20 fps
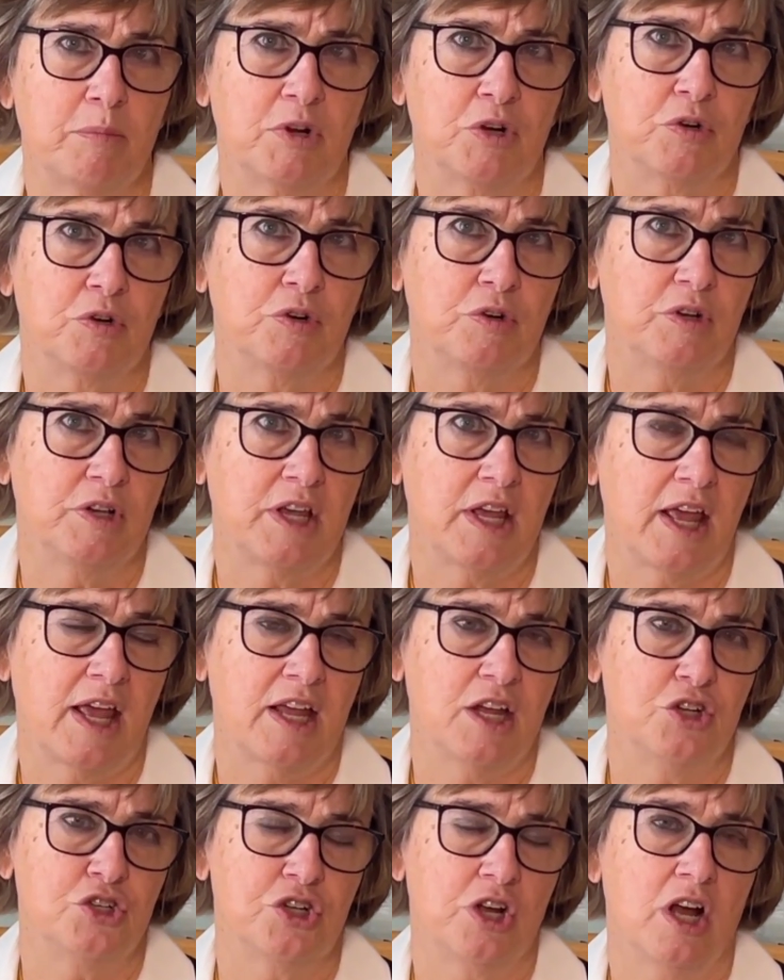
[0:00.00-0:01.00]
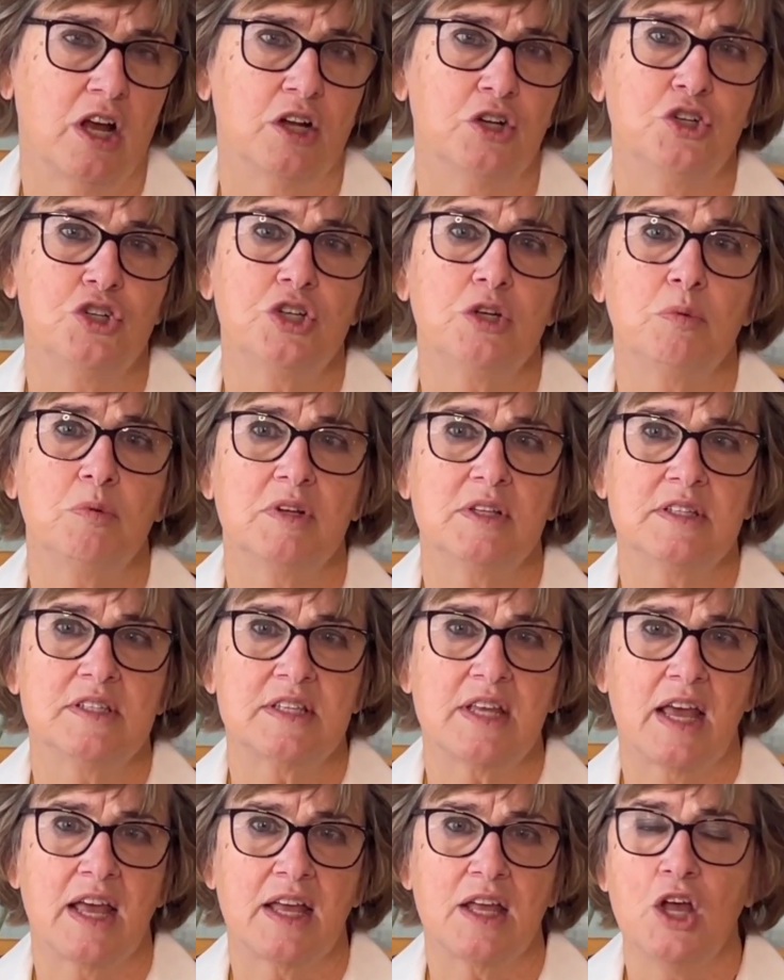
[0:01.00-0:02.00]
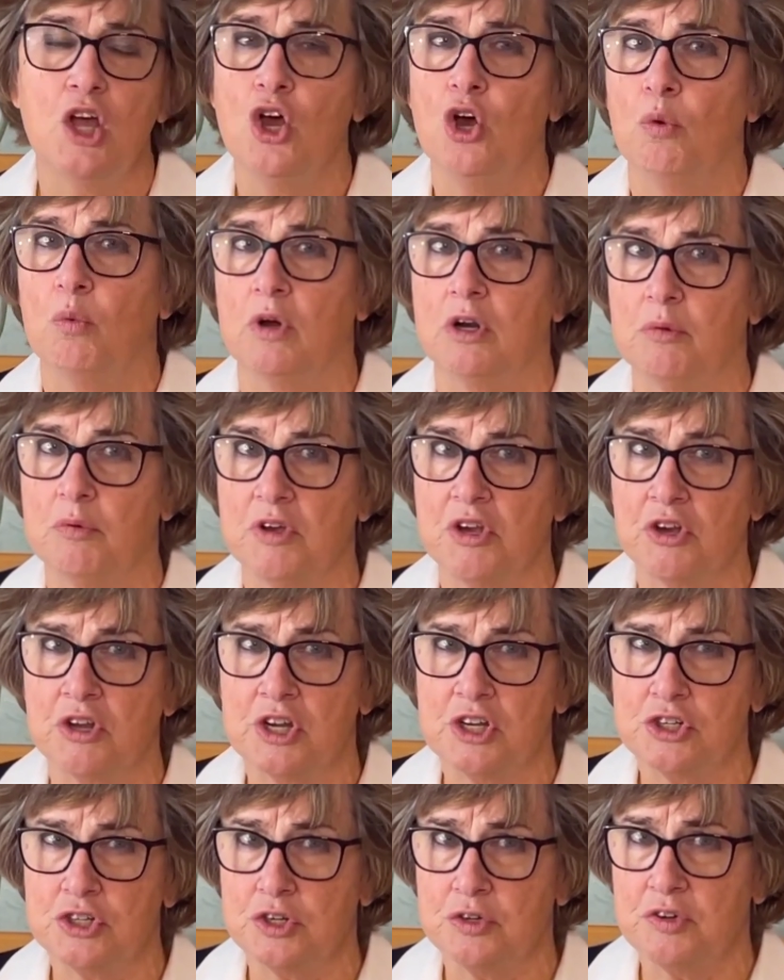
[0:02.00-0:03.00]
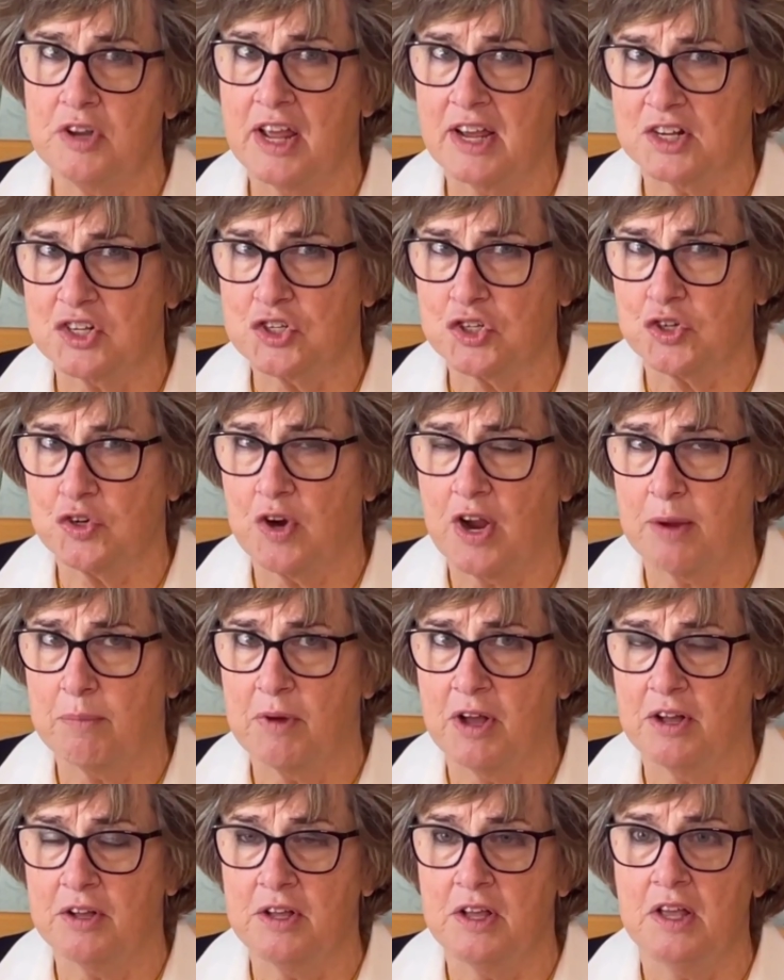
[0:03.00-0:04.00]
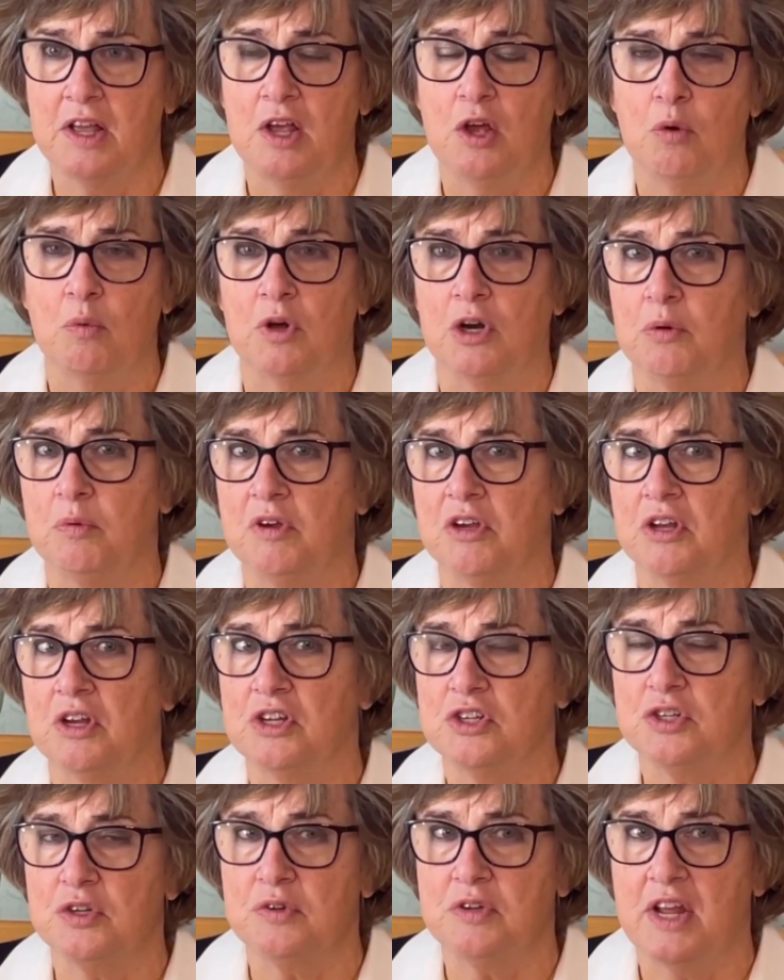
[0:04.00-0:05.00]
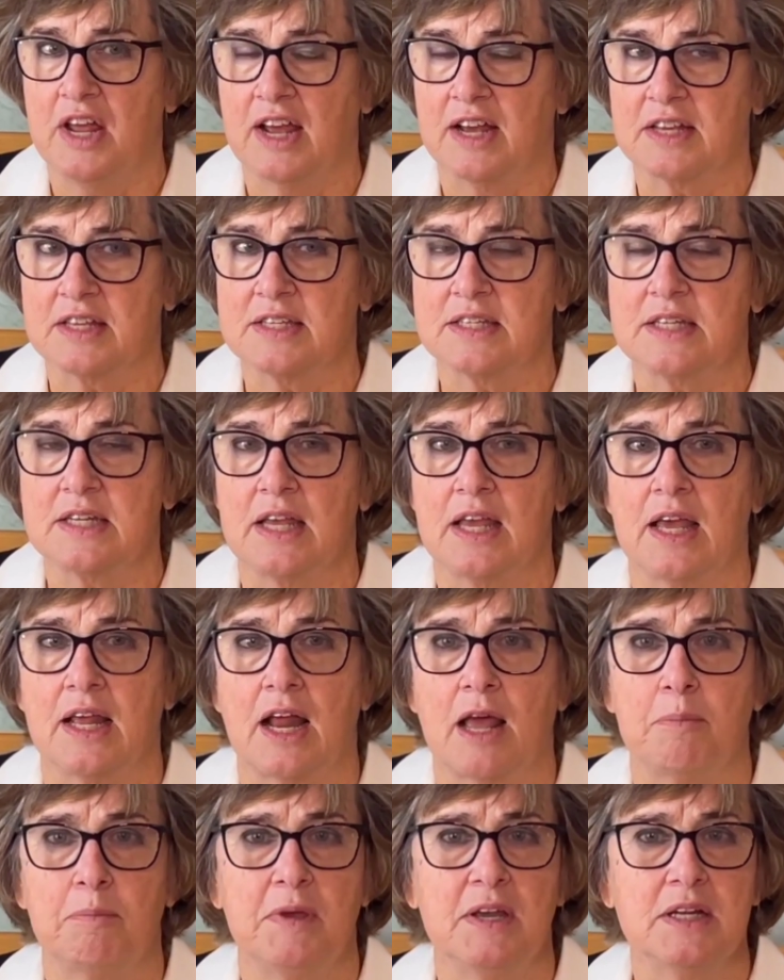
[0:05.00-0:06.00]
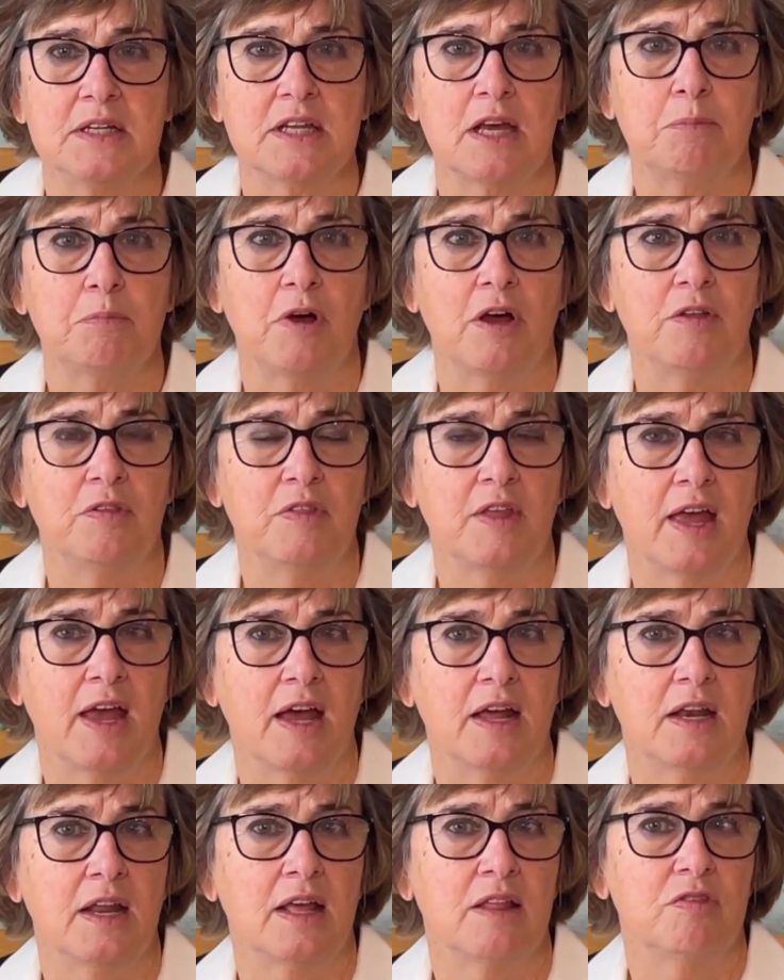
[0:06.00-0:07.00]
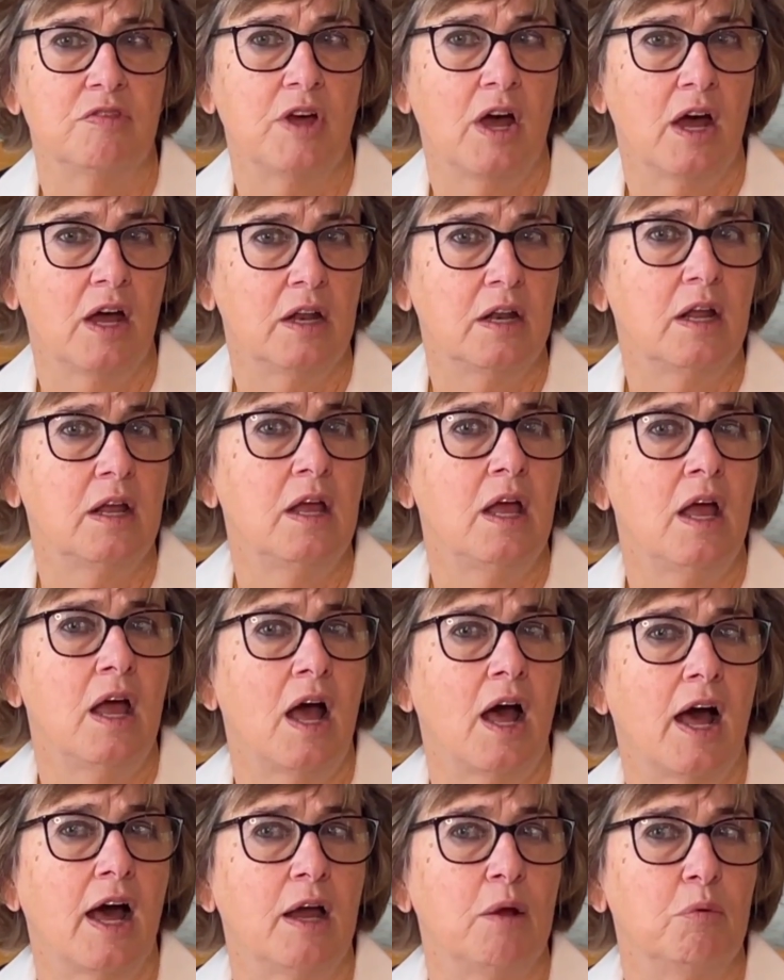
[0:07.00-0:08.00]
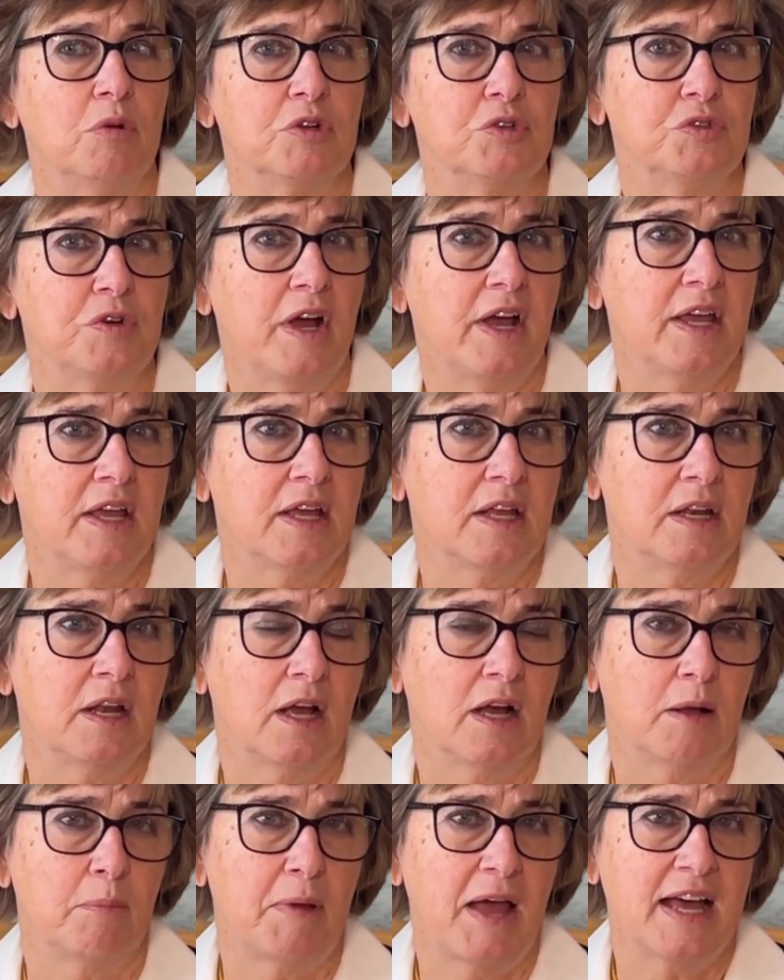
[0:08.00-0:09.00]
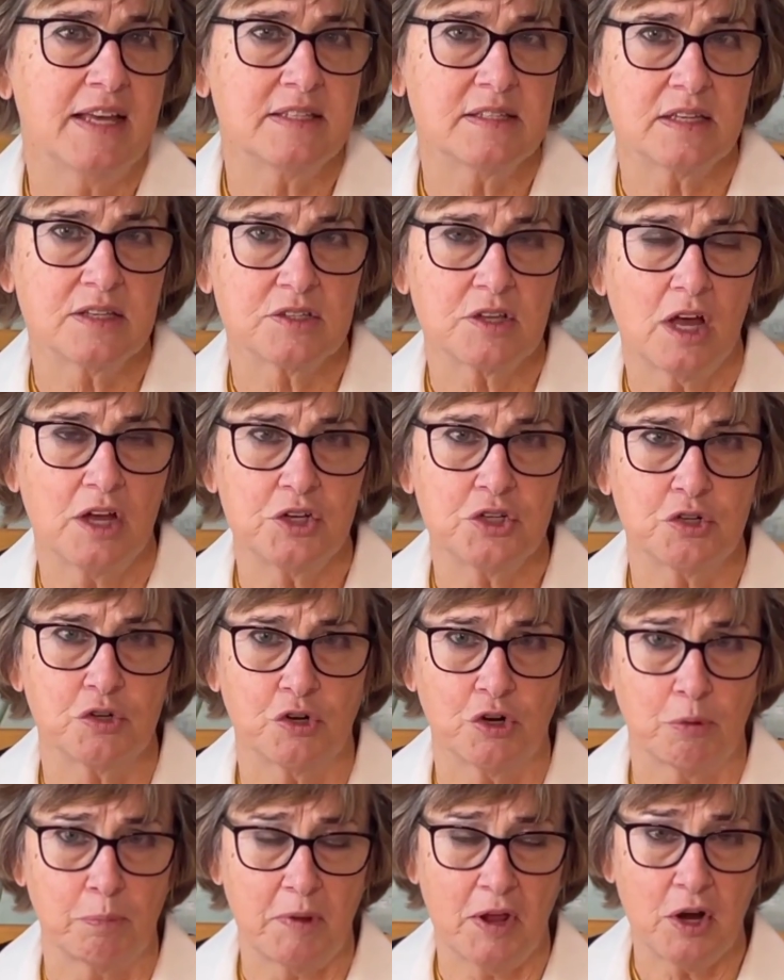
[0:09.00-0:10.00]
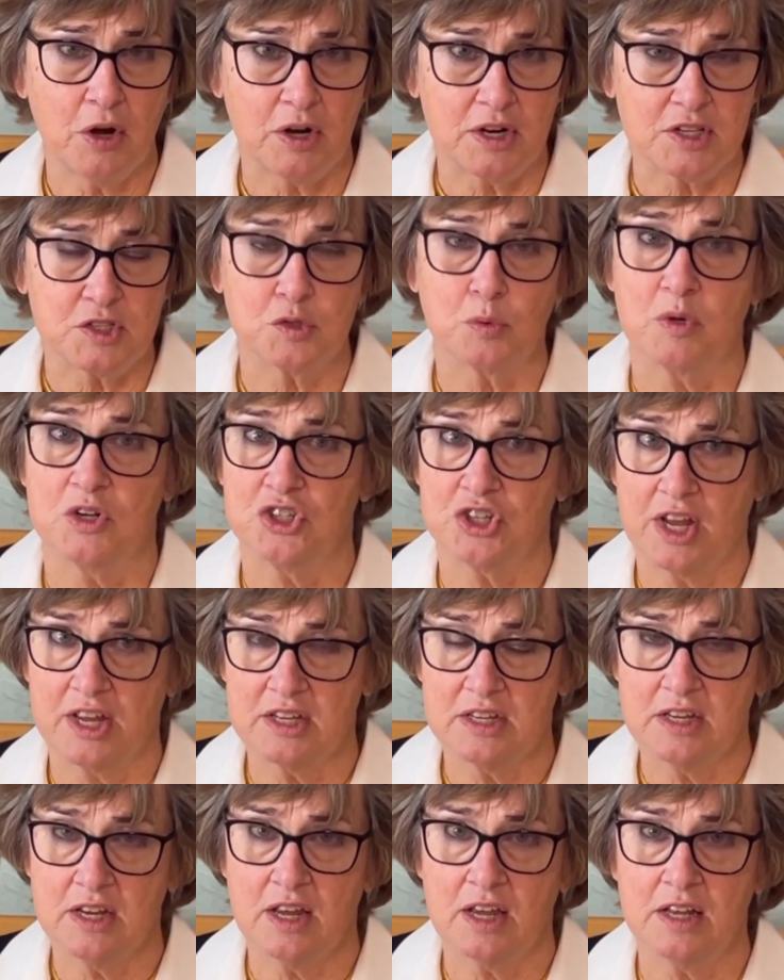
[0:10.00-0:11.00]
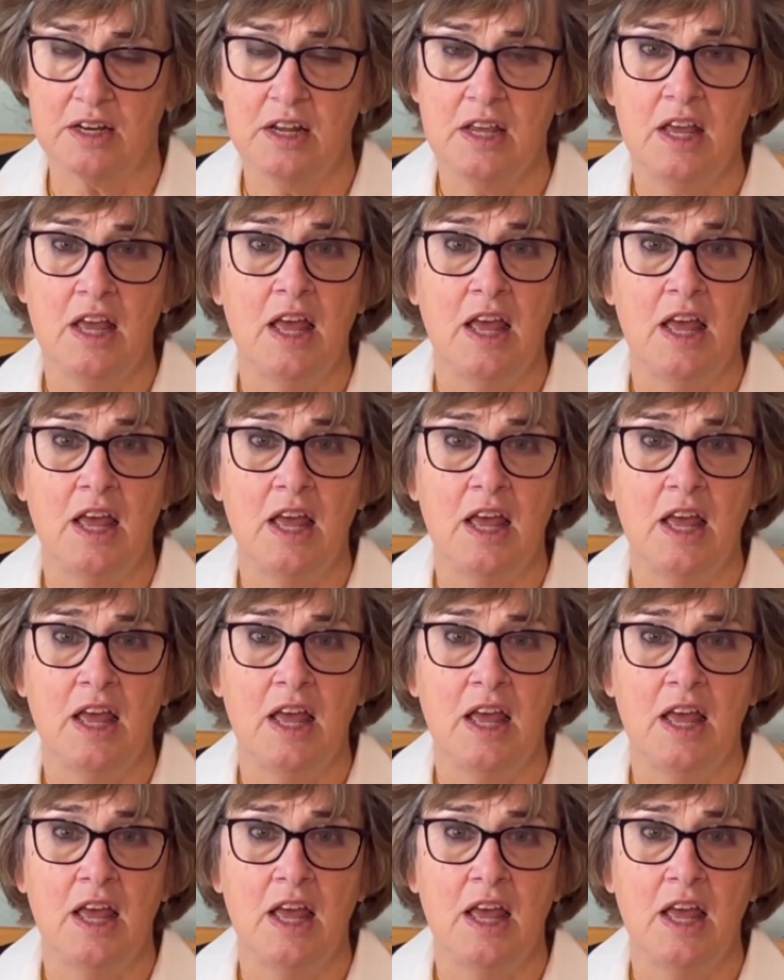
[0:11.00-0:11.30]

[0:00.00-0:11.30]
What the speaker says: an early age on, she would say, "What are we going to do next, Grandma? What are we going to do next?" And I picked up on that and thought, I will try and pass this on to her parents, which I did.